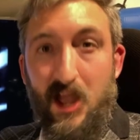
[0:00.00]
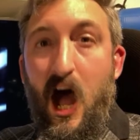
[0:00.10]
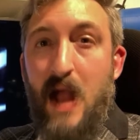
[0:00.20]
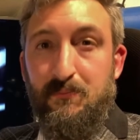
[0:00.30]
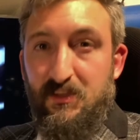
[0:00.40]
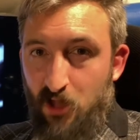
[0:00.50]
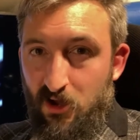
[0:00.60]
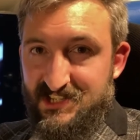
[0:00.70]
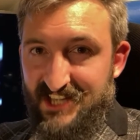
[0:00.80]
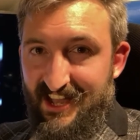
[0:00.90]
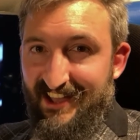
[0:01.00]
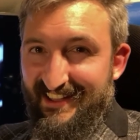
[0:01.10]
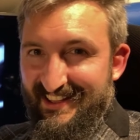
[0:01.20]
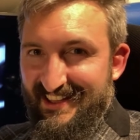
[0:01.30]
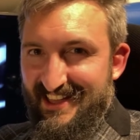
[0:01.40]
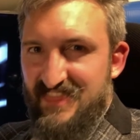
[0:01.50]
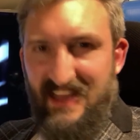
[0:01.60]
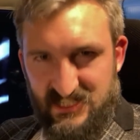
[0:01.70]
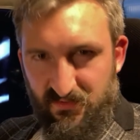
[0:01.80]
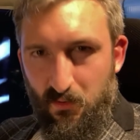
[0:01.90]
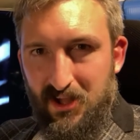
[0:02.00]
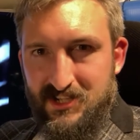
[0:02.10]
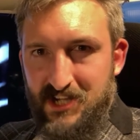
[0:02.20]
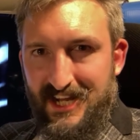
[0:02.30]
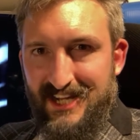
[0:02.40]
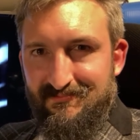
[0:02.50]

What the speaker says: I'm the Vlogtor. Thanks for watching.